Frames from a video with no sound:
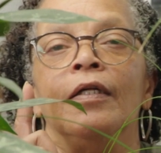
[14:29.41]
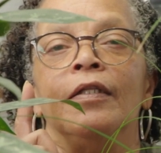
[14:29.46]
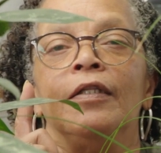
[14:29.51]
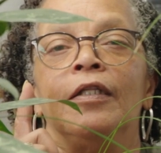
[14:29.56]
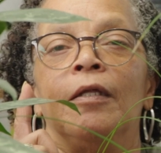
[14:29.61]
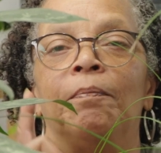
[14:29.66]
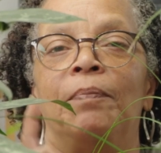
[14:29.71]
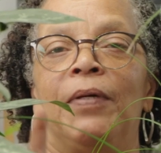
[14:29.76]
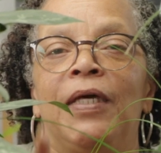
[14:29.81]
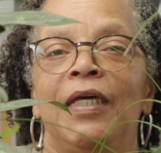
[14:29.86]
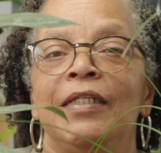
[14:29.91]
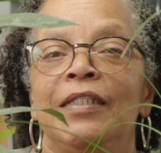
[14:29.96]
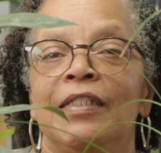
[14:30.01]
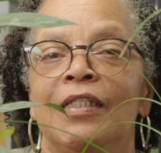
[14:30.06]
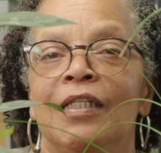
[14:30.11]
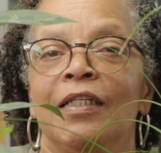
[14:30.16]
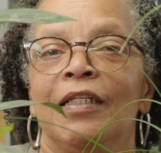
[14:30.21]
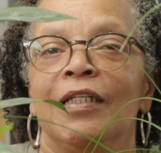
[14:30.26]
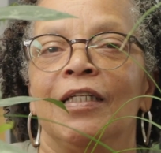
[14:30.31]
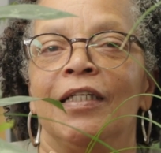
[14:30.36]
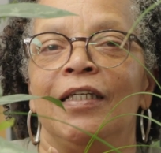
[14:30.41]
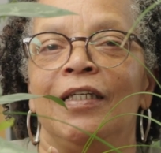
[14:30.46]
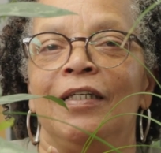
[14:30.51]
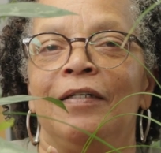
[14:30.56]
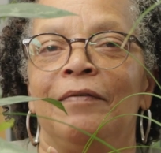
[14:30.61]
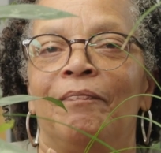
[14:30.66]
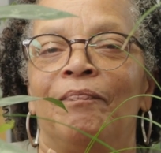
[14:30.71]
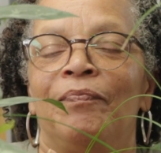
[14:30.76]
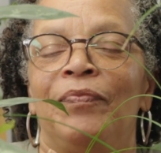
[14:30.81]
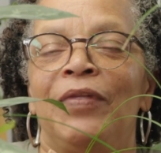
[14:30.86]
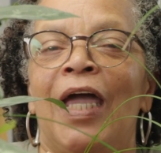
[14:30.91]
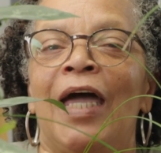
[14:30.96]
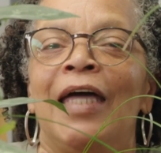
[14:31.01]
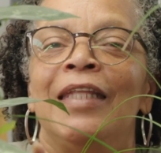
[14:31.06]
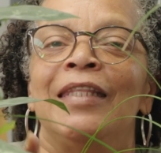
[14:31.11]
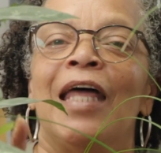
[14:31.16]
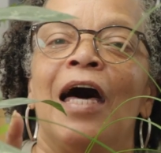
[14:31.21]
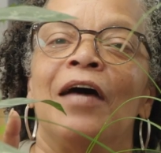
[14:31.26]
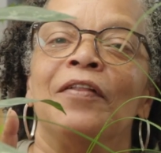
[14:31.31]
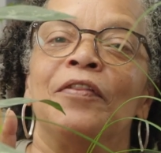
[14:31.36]
the peace lily.
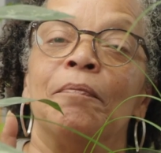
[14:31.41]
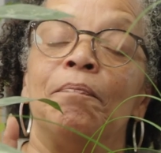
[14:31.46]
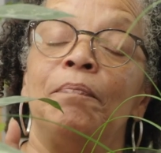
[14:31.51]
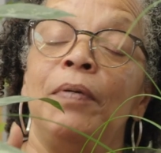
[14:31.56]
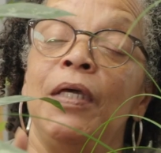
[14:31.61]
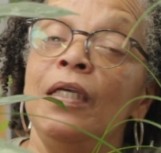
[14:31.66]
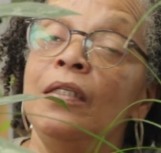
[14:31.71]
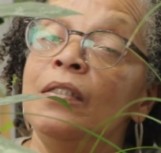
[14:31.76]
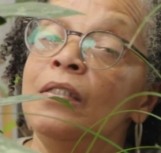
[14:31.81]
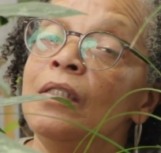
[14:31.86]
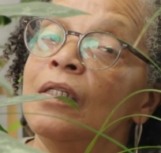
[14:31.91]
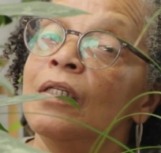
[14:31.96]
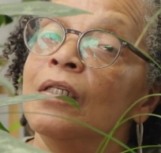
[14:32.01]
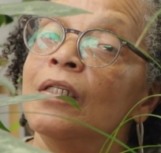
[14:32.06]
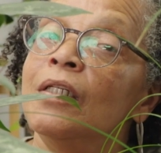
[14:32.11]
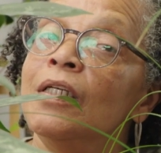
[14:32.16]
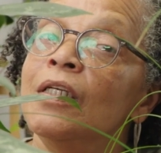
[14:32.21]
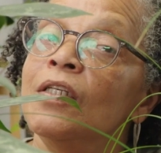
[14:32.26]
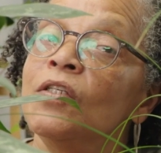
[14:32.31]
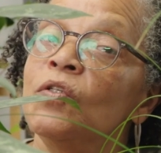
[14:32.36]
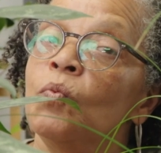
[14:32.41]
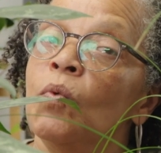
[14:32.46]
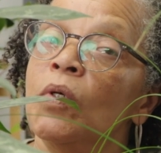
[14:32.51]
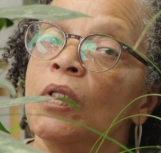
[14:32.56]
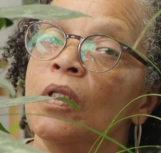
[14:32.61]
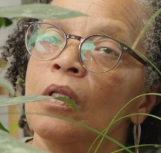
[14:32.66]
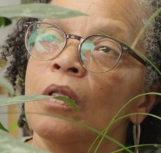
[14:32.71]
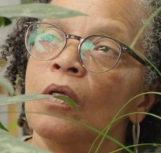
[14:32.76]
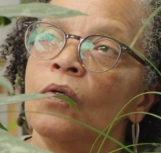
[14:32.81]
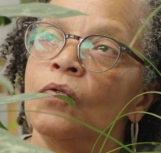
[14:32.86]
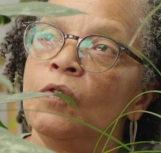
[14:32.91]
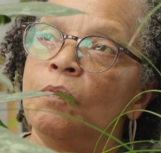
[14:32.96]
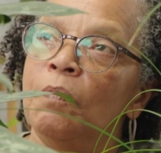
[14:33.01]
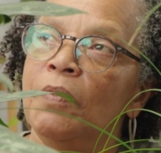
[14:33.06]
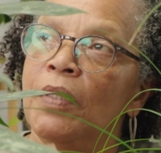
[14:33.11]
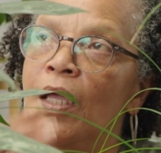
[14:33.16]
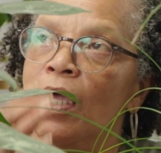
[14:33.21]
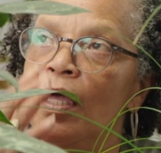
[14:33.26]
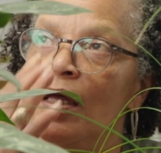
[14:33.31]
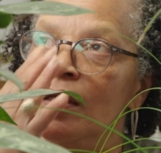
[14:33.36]
Now, the peace lily is one of those
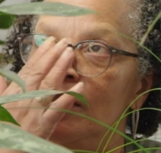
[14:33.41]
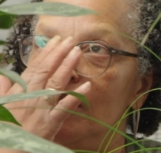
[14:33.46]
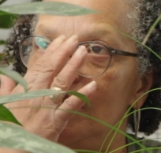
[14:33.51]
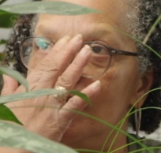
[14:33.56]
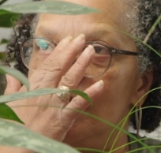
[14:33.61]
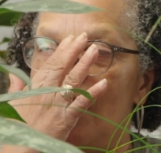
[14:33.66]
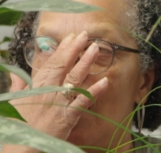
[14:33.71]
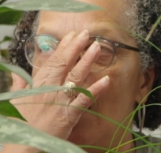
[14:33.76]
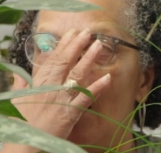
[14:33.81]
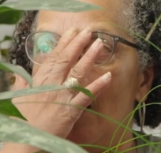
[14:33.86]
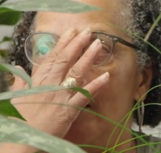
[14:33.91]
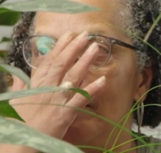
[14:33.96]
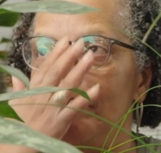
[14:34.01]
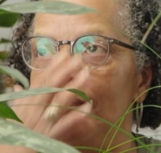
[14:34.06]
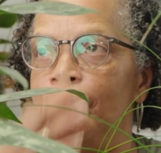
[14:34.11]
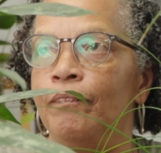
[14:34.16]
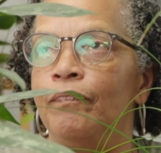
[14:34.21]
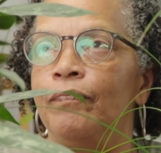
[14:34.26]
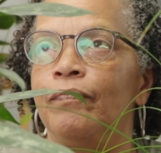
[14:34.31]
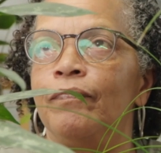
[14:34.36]
plants that